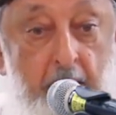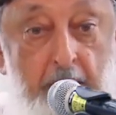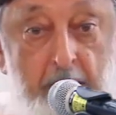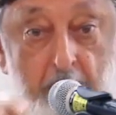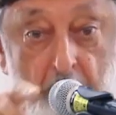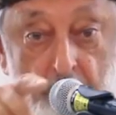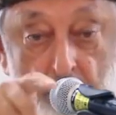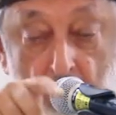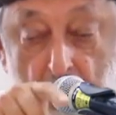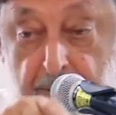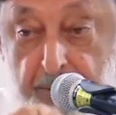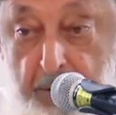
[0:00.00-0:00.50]

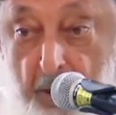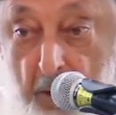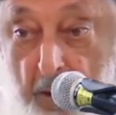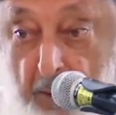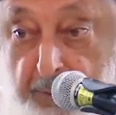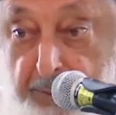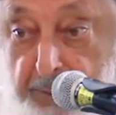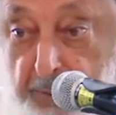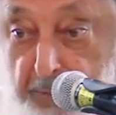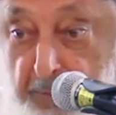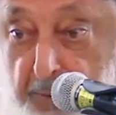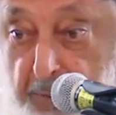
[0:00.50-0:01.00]
that what the
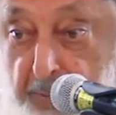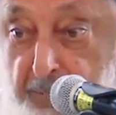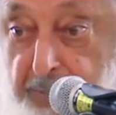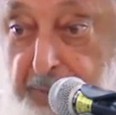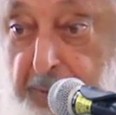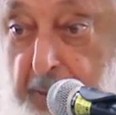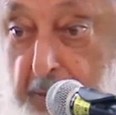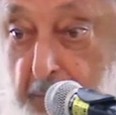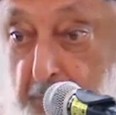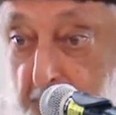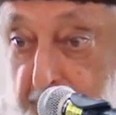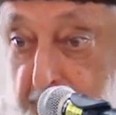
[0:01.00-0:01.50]
Ottomans did